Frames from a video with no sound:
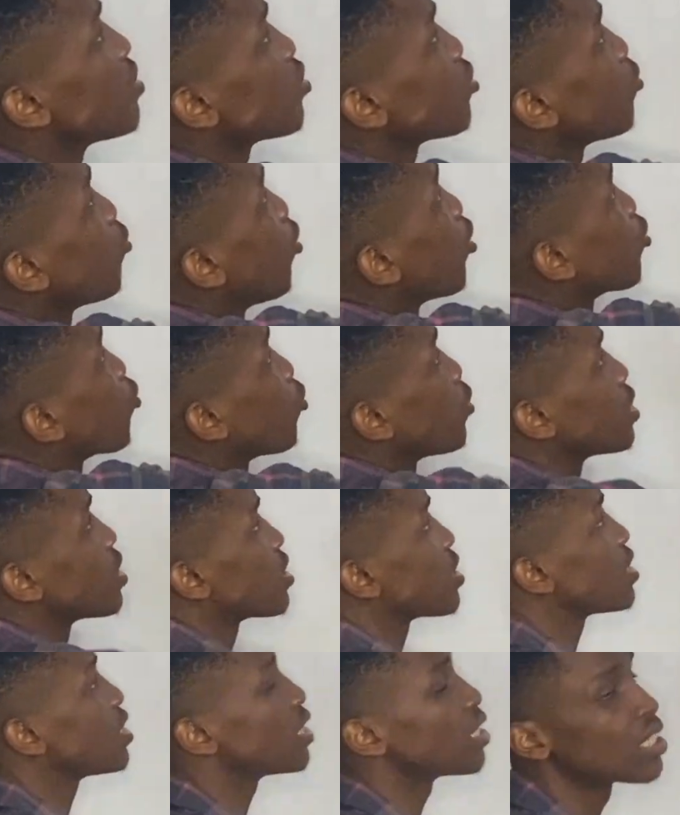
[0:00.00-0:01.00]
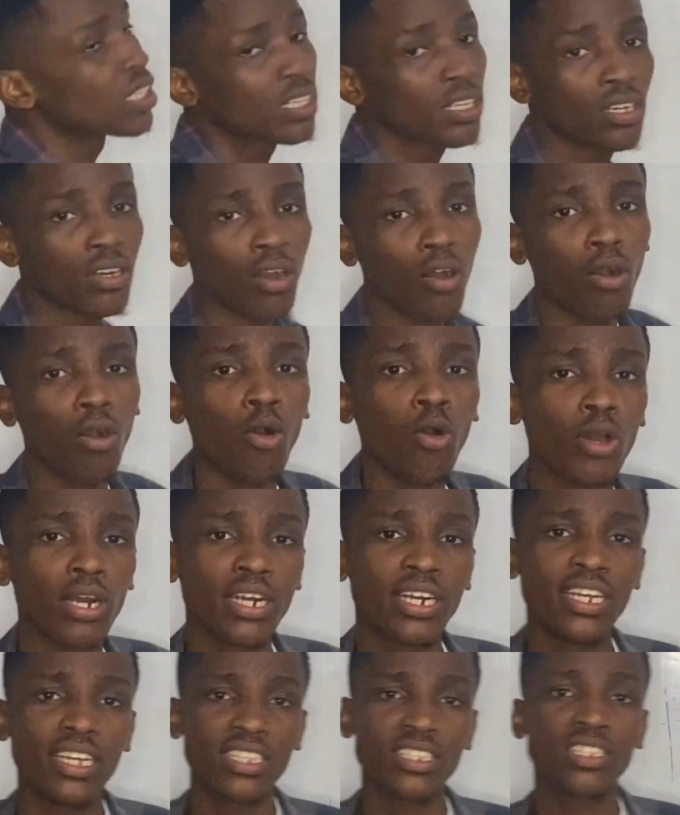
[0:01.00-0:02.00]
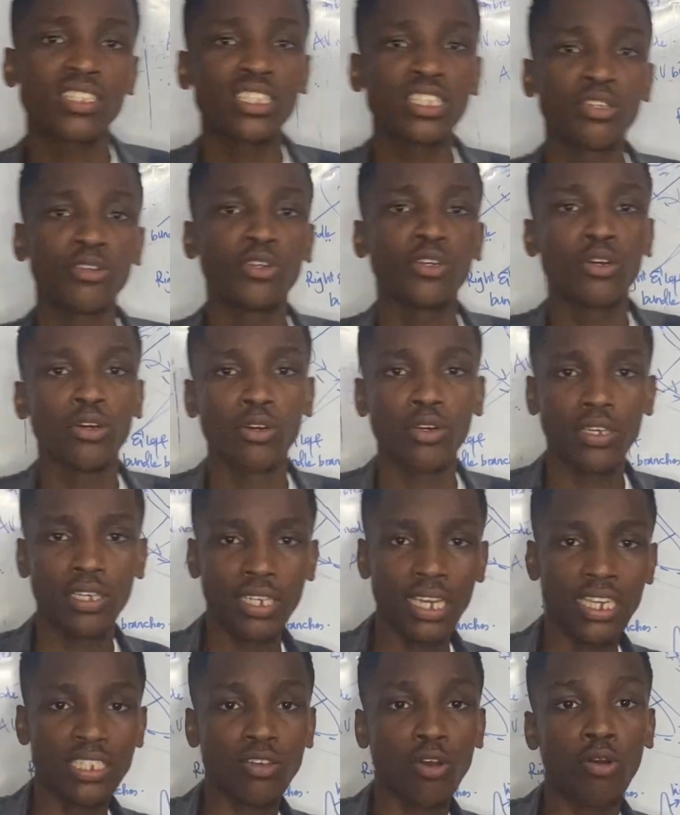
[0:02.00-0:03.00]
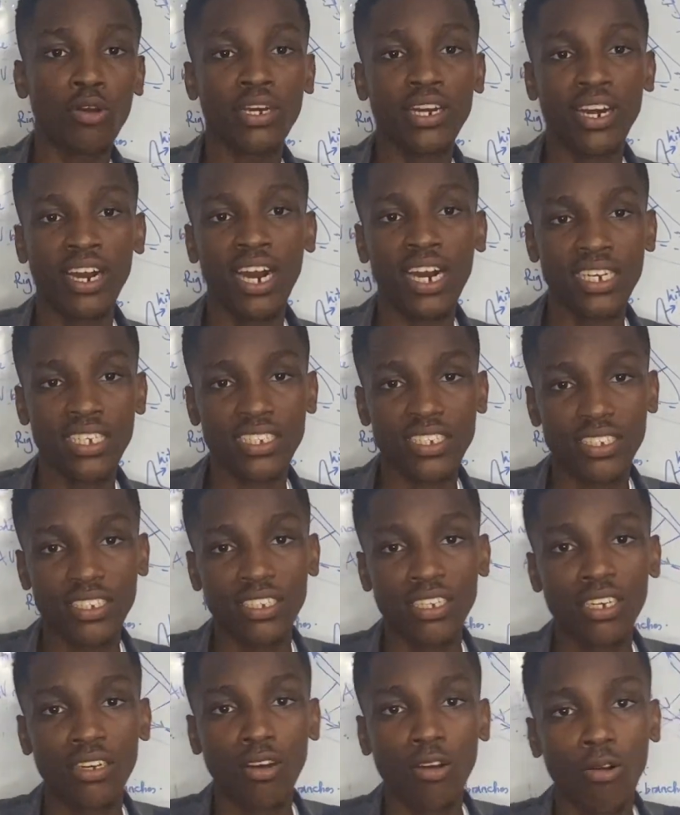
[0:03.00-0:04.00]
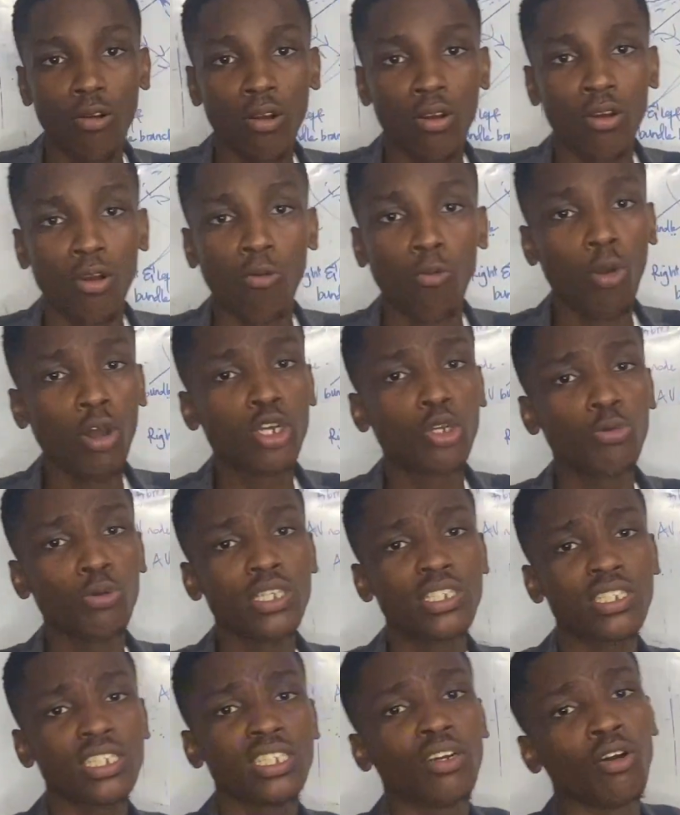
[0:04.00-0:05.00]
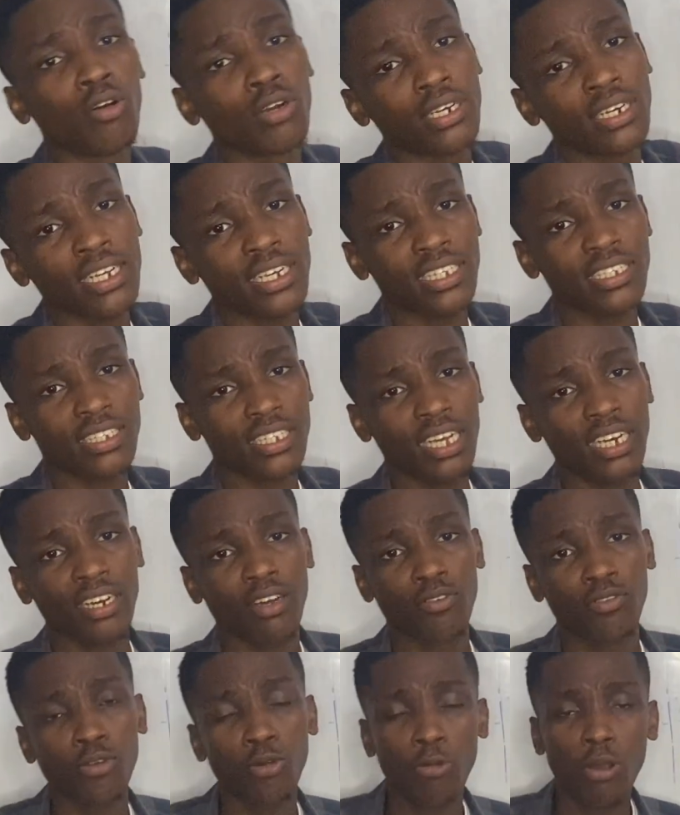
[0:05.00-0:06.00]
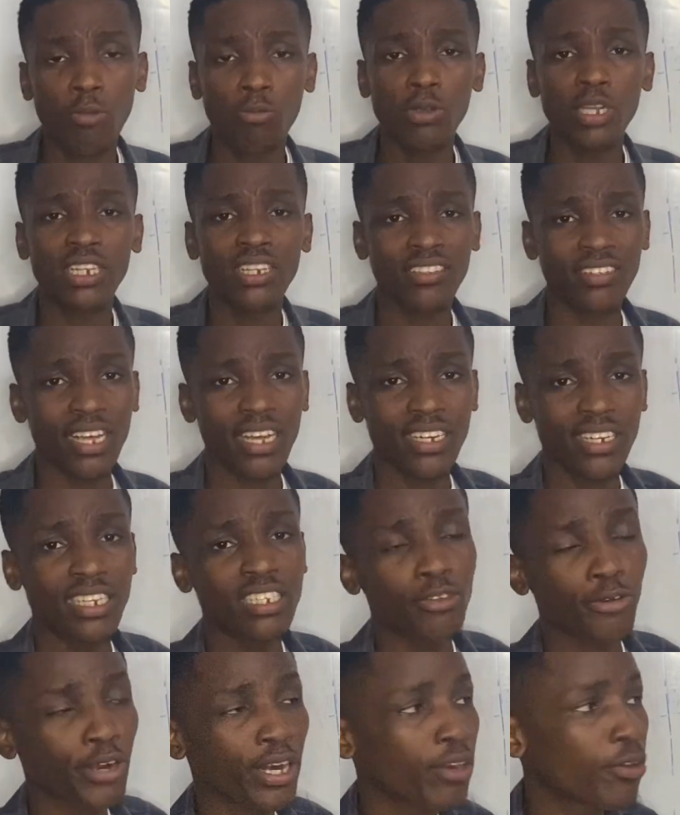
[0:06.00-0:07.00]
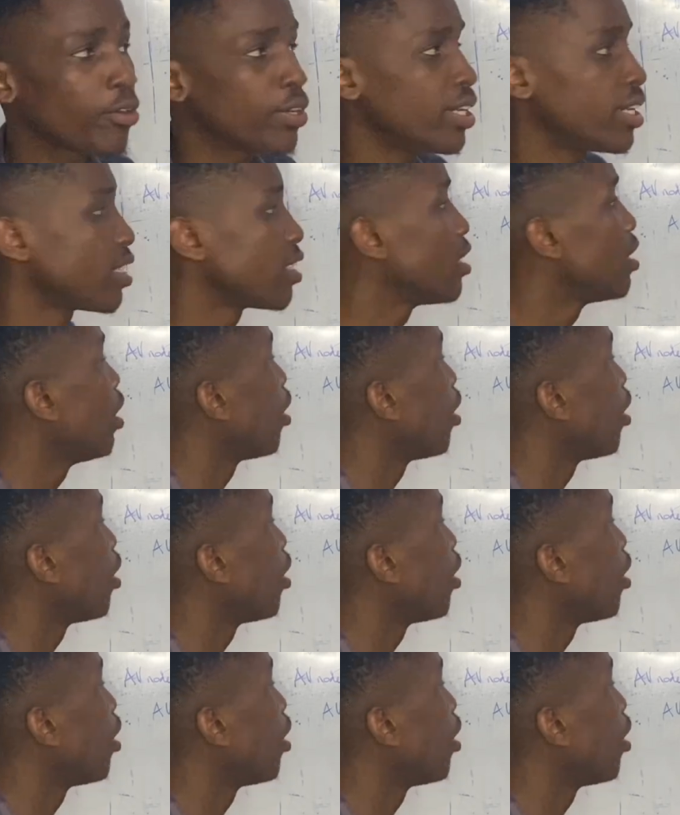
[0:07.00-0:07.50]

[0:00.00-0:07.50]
into what we see on the exterior, that is on the heart? What do we see on the external? So when we take this recording,